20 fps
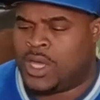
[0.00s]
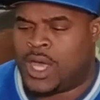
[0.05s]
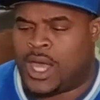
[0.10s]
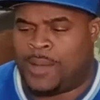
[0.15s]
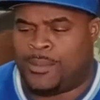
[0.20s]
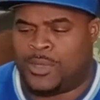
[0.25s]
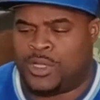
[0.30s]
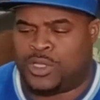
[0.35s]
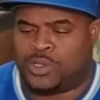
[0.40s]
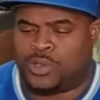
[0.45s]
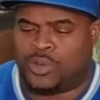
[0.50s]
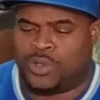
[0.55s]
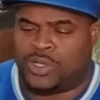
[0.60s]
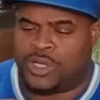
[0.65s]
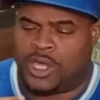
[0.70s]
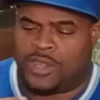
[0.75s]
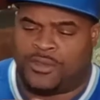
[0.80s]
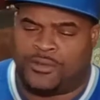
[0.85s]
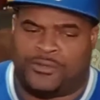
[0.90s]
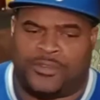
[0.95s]
gonna do
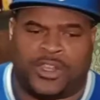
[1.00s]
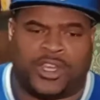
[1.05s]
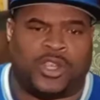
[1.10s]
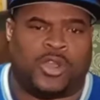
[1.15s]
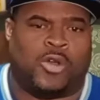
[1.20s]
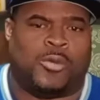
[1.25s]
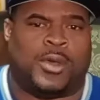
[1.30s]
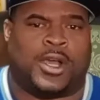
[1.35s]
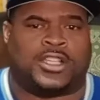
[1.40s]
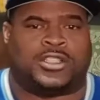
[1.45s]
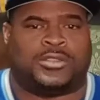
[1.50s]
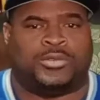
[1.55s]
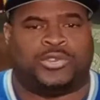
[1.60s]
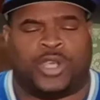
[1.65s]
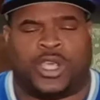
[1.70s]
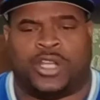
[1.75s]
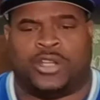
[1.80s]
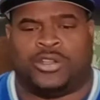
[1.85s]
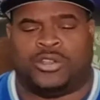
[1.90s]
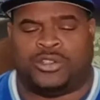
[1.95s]
another video about some
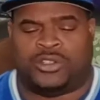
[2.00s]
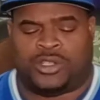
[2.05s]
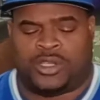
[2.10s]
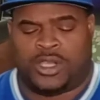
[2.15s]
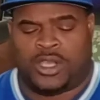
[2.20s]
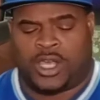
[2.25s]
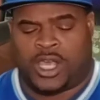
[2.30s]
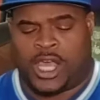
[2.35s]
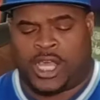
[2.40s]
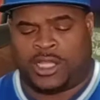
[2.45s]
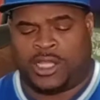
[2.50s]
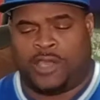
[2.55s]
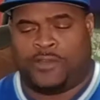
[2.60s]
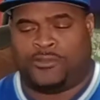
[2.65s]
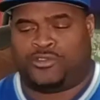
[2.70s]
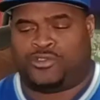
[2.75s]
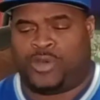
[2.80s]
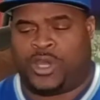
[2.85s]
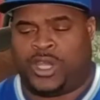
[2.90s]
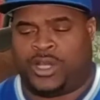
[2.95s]
trainers. I
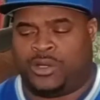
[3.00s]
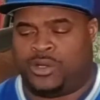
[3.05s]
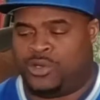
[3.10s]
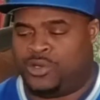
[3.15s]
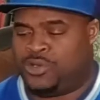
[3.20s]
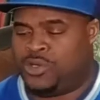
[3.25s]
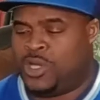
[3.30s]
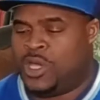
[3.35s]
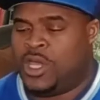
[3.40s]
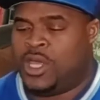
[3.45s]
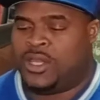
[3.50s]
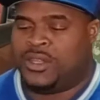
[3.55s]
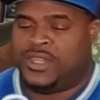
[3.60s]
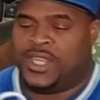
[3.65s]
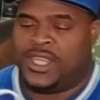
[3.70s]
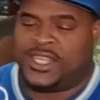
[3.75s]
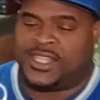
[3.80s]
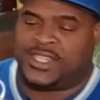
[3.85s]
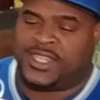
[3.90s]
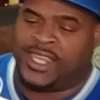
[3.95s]
love trainers.
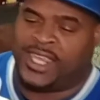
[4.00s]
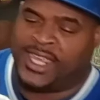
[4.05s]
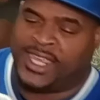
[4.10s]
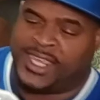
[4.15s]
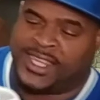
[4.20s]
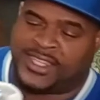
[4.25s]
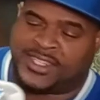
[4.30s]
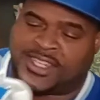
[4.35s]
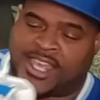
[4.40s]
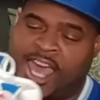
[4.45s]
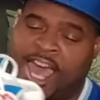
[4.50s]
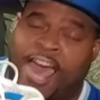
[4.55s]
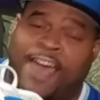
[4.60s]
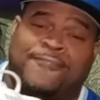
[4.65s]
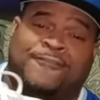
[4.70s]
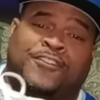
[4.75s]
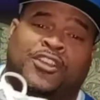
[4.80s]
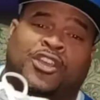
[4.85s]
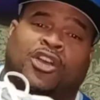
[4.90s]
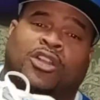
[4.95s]
This is, I
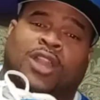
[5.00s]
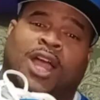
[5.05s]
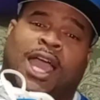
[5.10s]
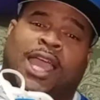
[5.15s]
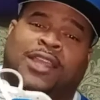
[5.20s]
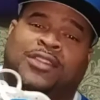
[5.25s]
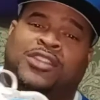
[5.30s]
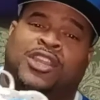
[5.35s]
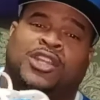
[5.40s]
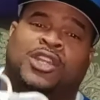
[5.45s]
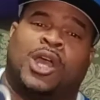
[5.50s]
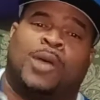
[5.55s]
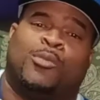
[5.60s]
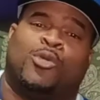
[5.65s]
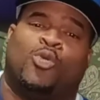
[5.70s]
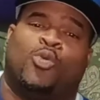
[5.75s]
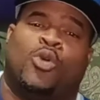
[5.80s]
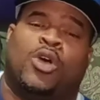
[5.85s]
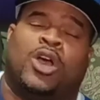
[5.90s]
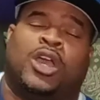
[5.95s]
feel like, the
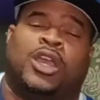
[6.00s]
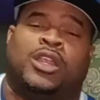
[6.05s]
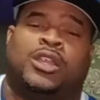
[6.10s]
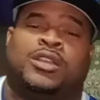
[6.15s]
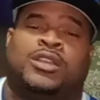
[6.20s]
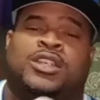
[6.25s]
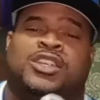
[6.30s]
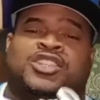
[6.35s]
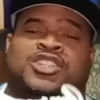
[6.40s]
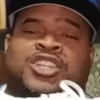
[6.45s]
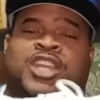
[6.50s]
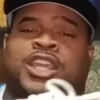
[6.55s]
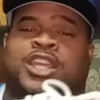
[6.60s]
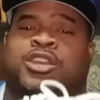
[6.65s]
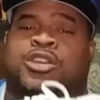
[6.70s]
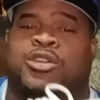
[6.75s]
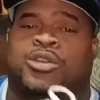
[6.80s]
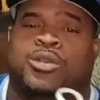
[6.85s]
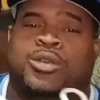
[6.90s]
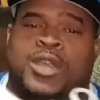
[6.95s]
number one
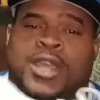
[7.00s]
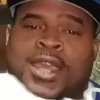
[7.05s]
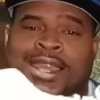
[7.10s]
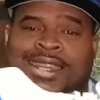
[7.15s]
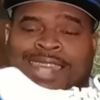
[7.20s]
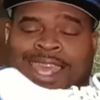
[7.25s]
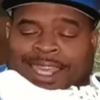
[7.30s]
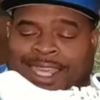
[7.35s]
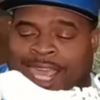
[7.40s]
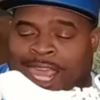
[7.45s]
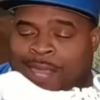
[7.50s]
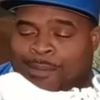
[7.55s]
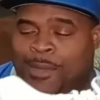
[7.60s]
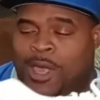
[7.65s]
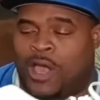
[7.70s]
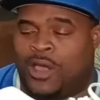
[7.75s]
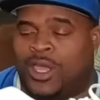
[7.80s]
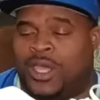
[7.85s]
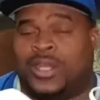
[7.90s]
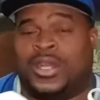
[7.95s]
sneaker that came
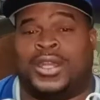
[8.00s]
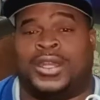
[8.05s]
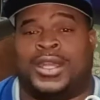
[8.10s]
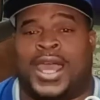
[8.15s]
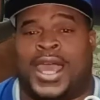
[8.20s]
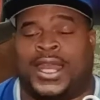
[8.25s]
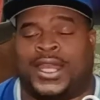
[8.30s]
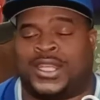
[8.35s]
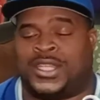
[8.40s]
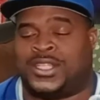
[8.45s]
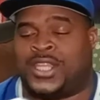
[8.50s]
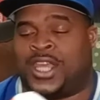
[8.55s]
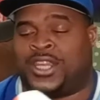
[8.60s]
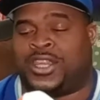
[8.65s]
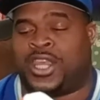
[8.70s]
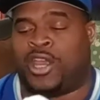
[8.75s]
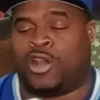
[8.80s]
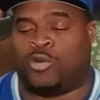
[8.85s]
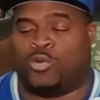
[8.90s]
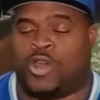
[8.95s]
out in the 90s that
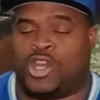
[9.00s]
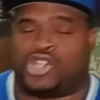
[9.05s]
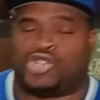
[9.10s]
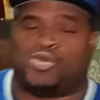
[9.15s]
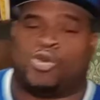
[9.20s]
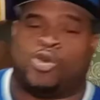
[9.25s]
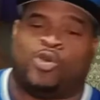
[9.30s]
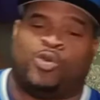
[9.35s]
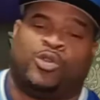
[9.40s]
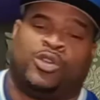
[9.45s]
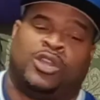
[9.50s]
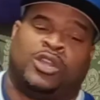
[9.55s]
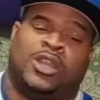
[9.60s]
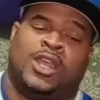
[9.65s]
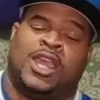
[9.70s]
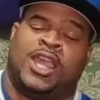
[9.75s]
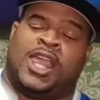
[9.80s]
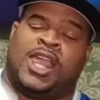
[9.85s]
they're retroing.